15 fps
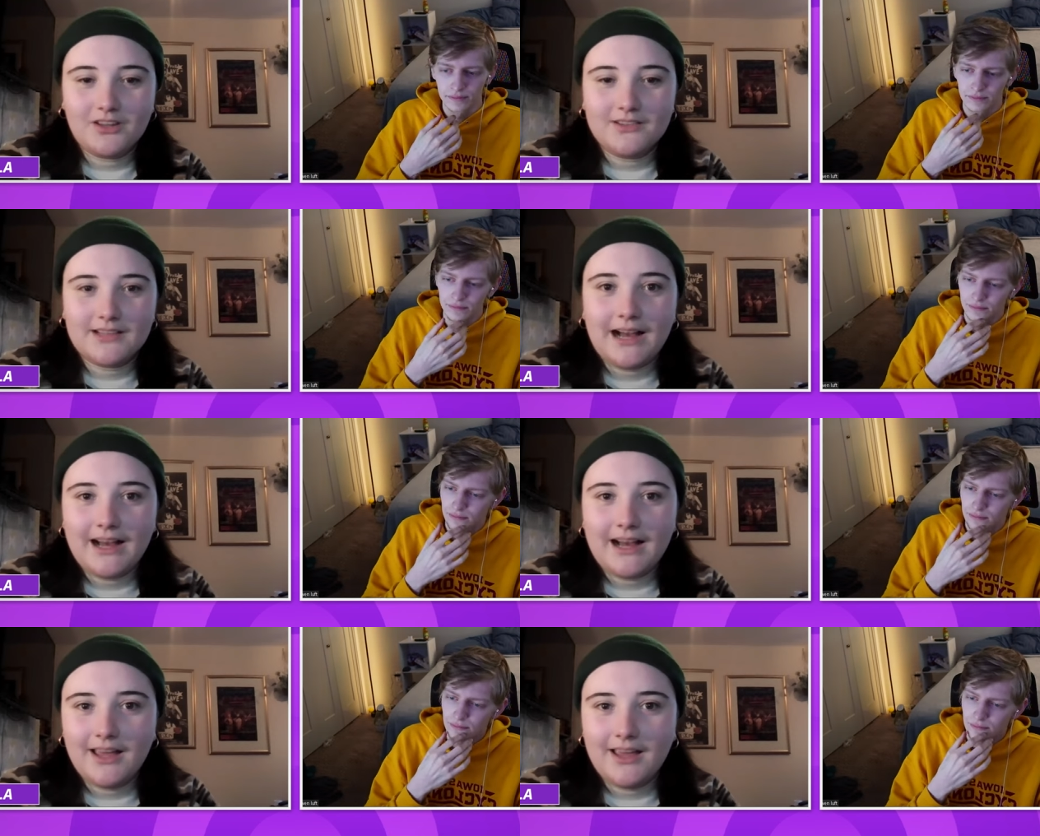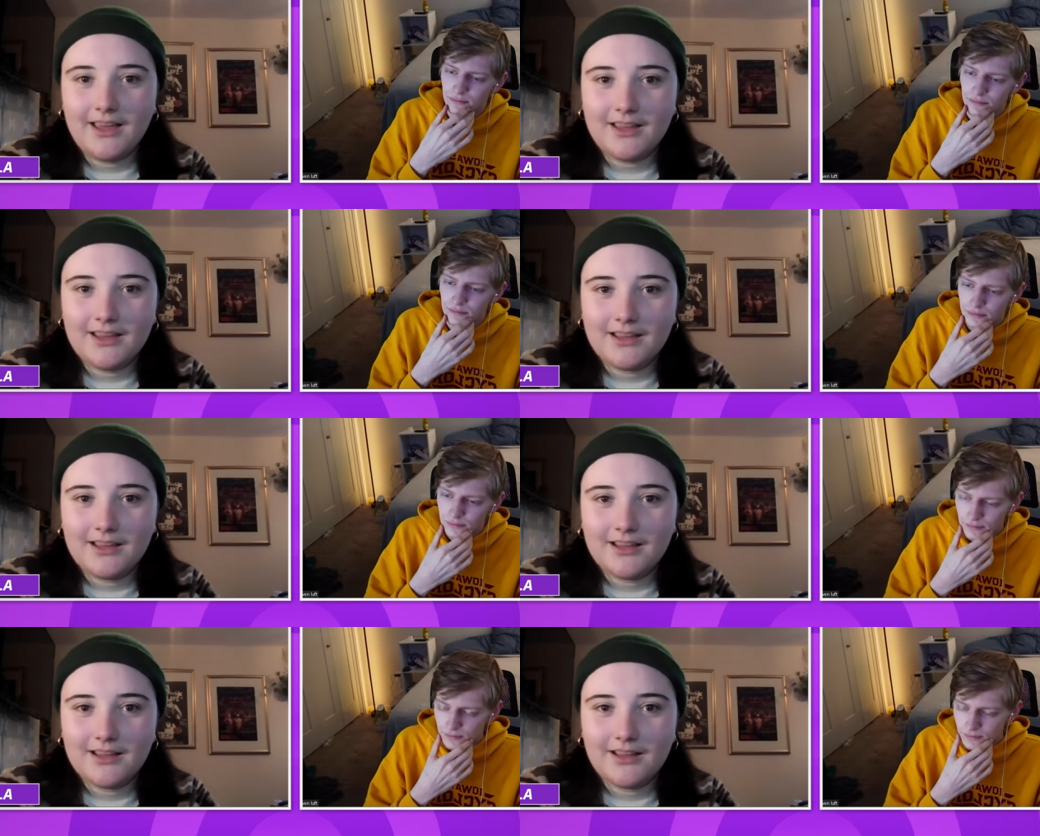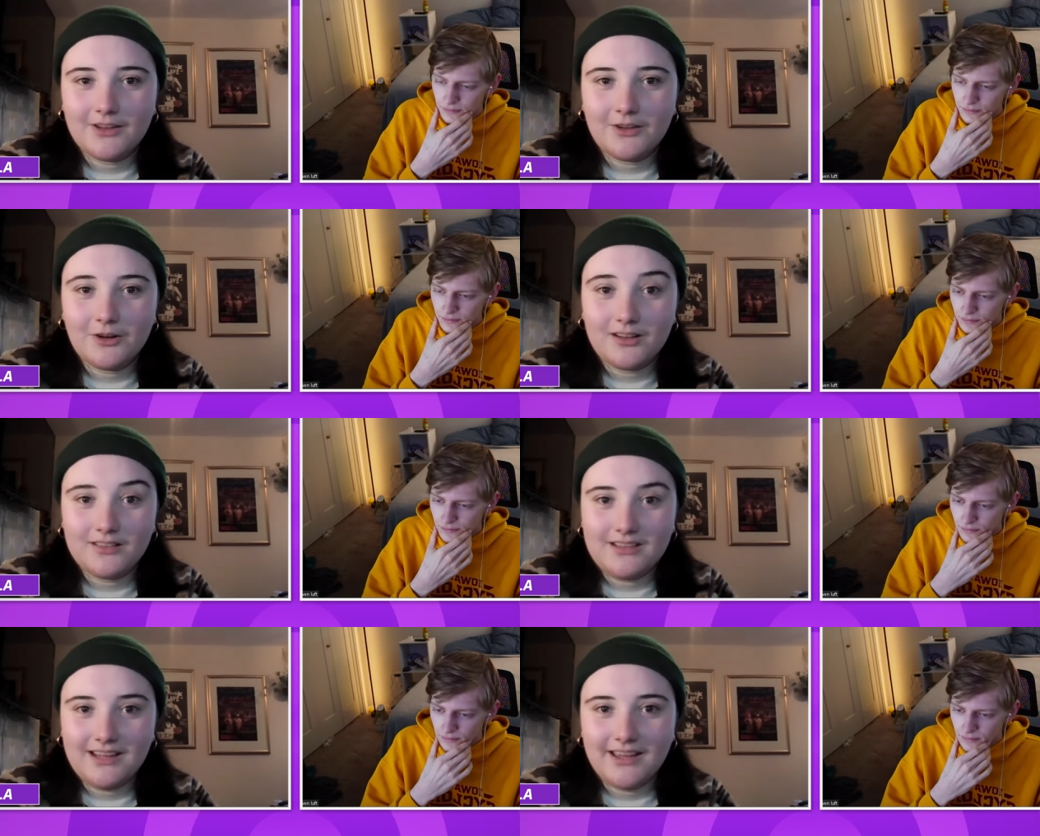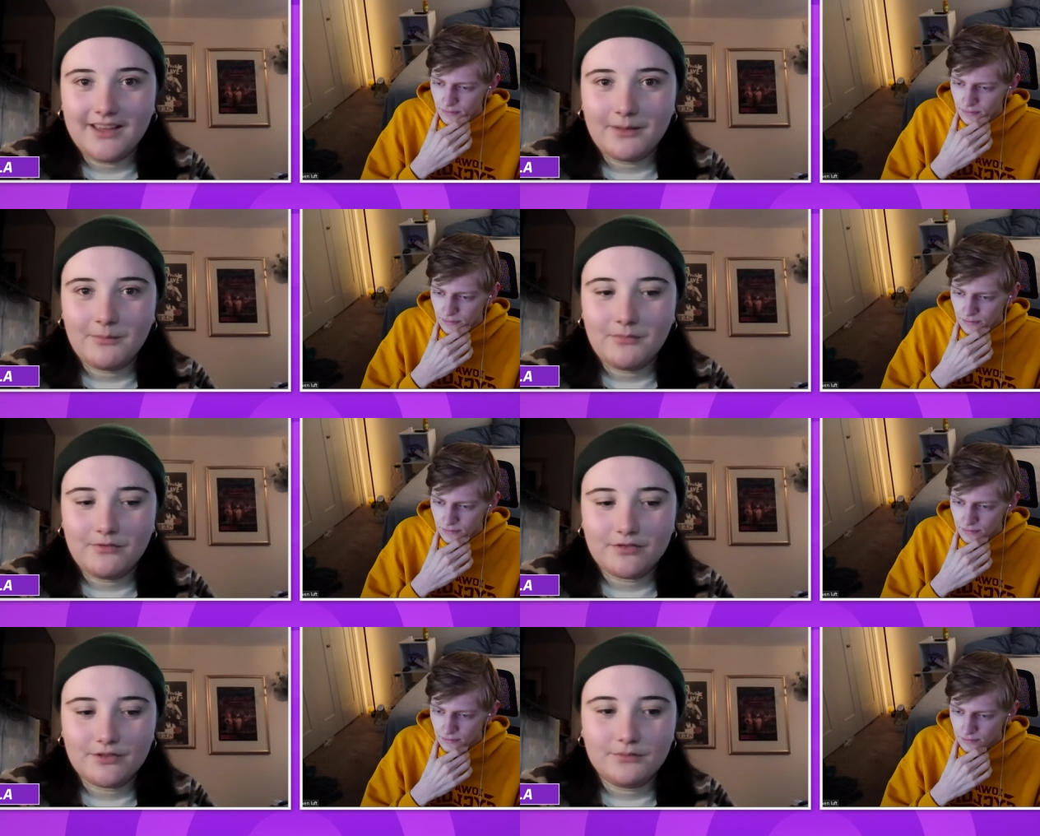Speaker 1: because I got a
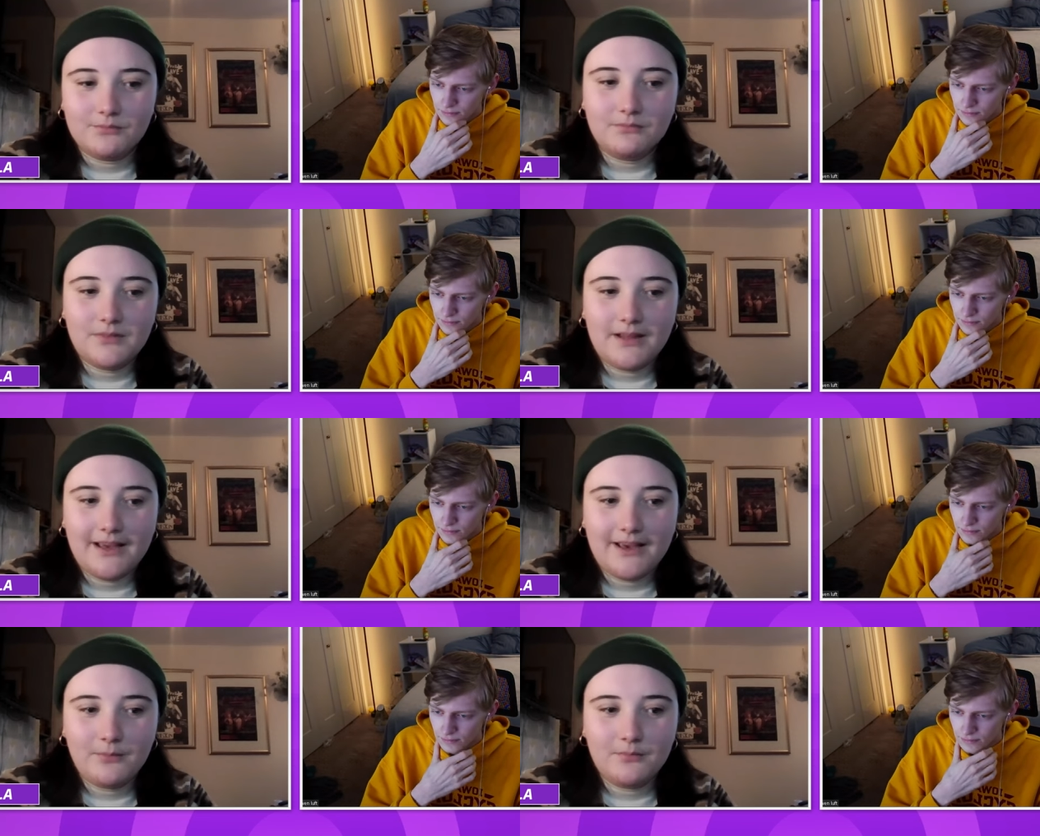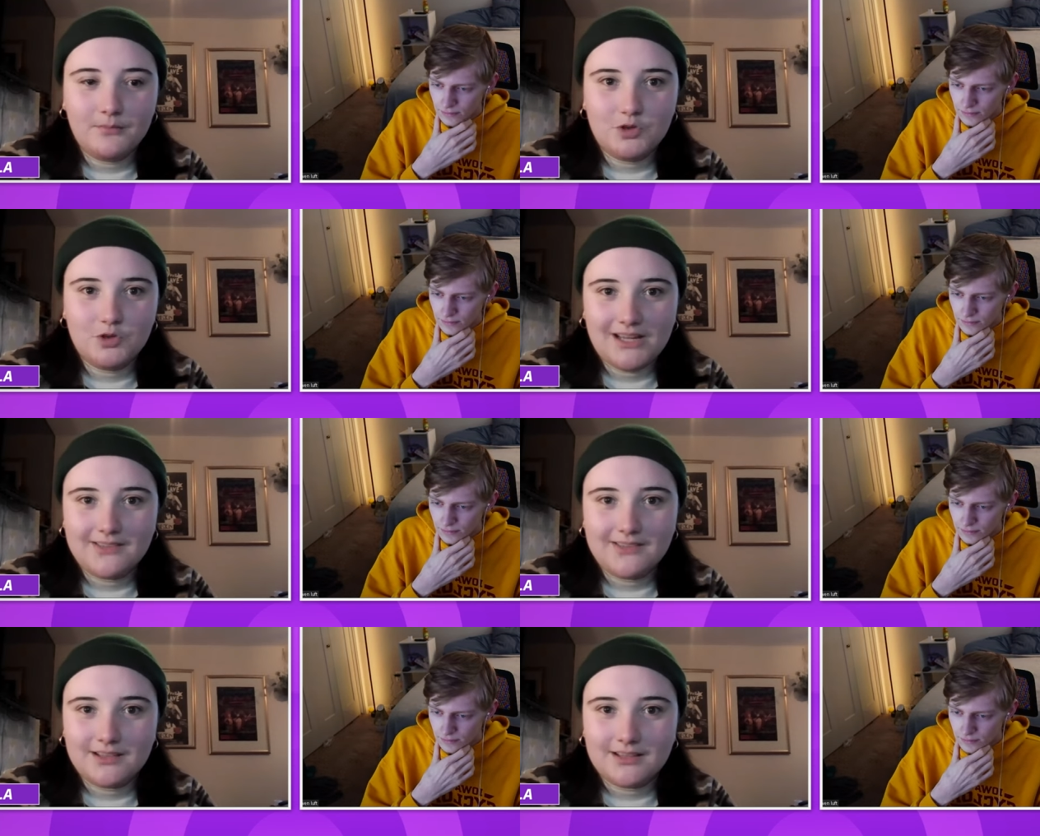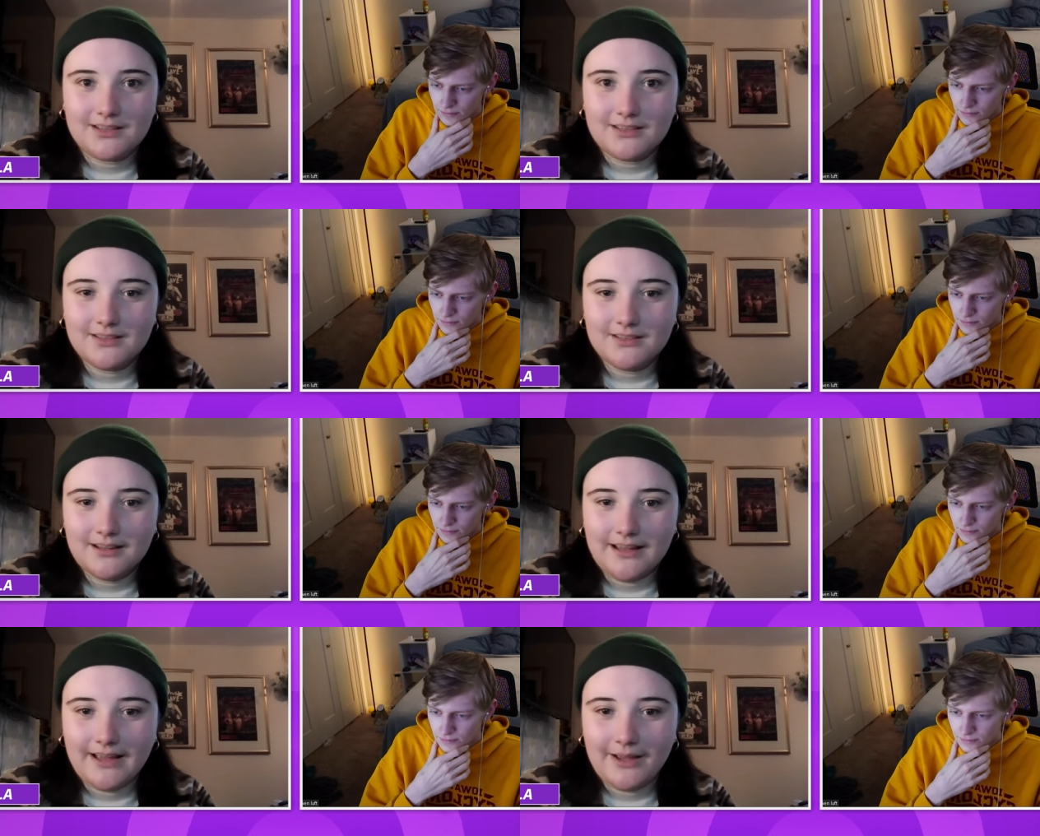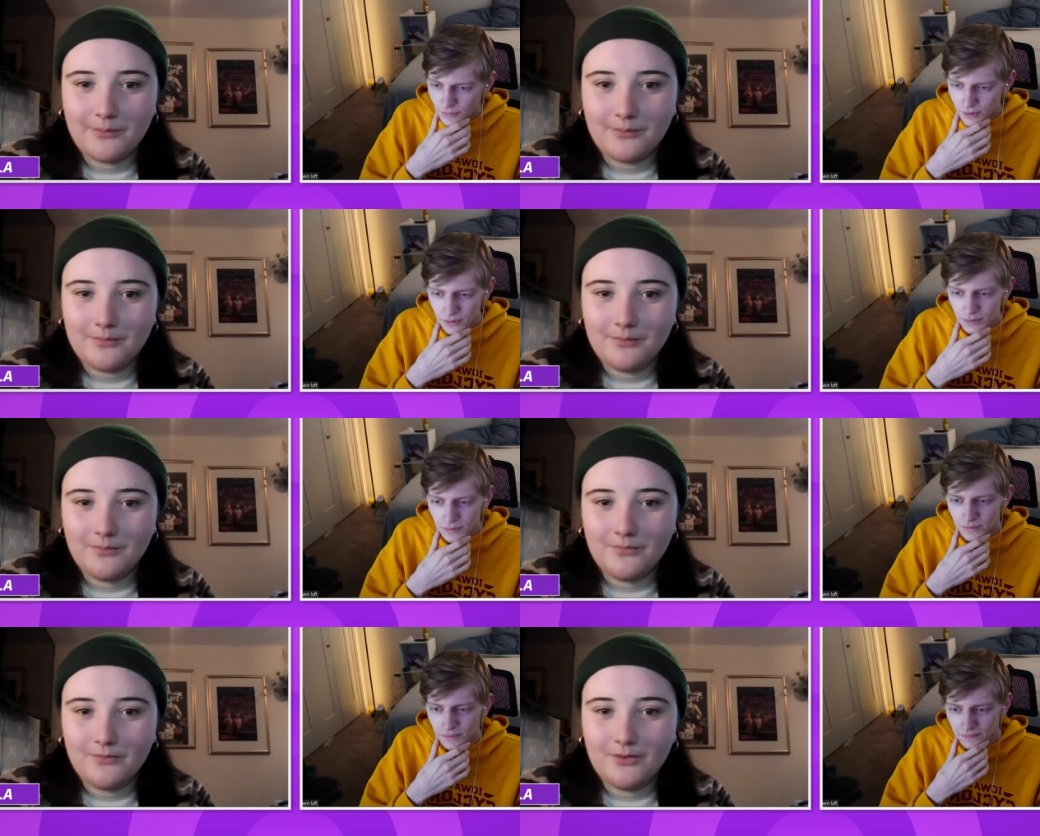DM from um Jason,
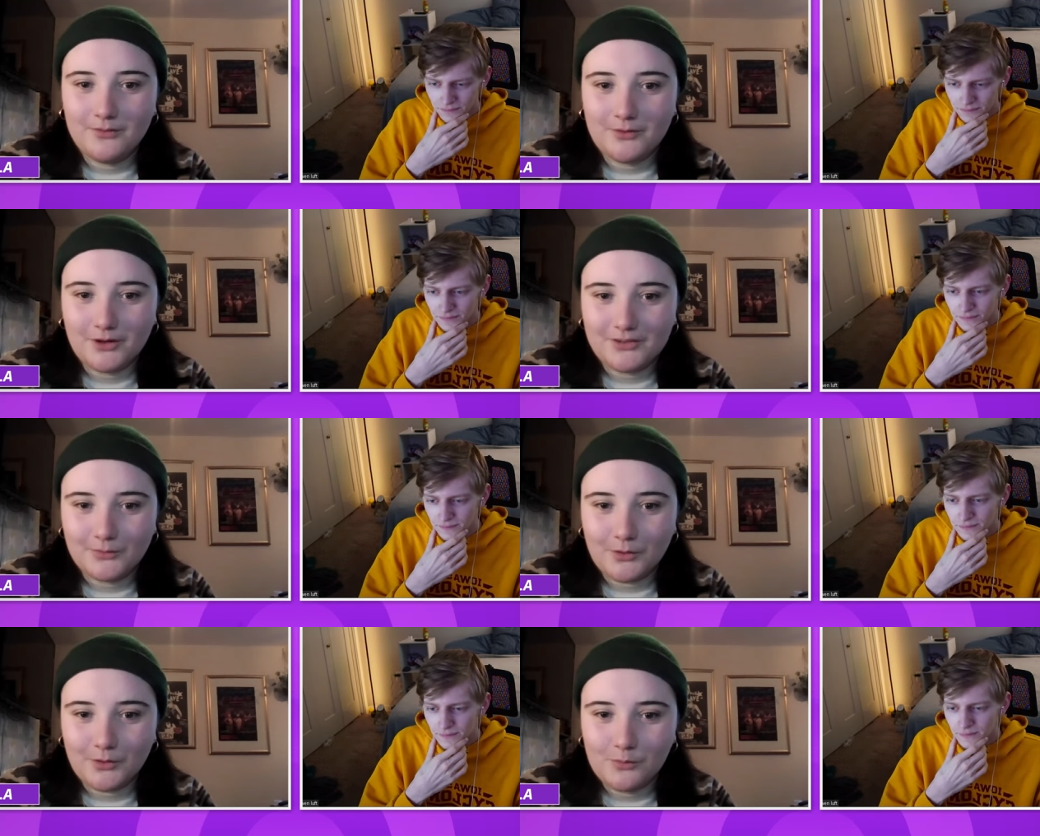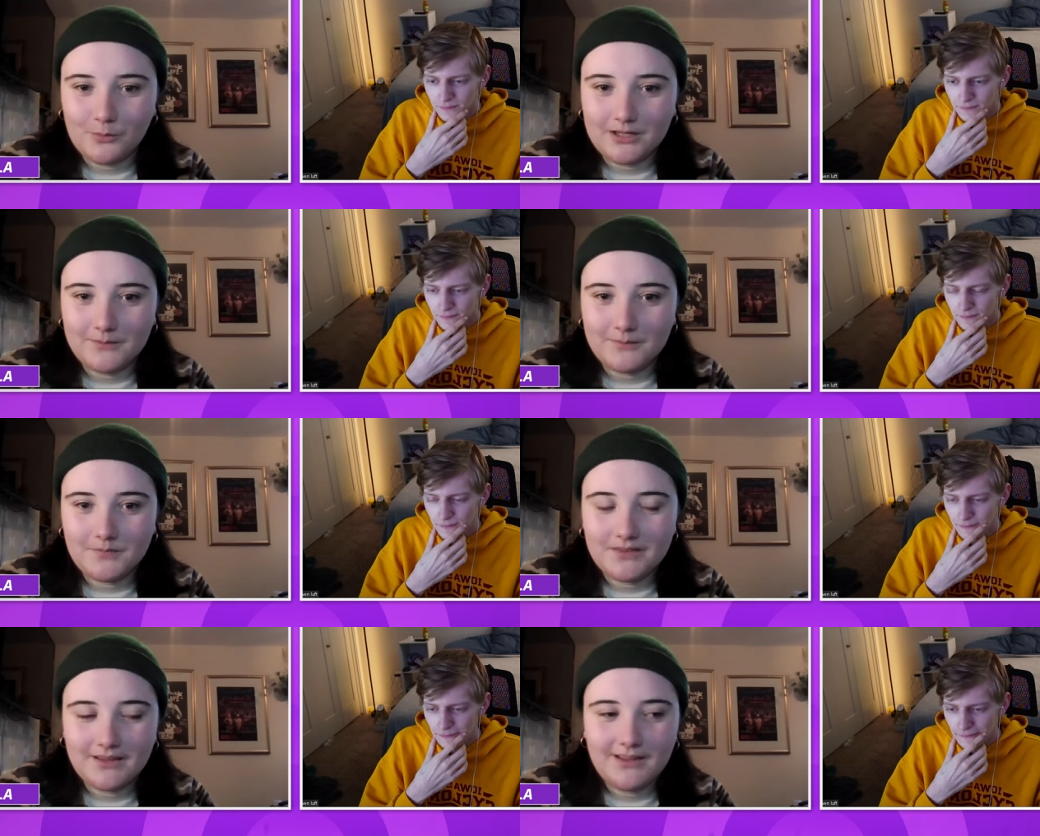um the voice of Omen,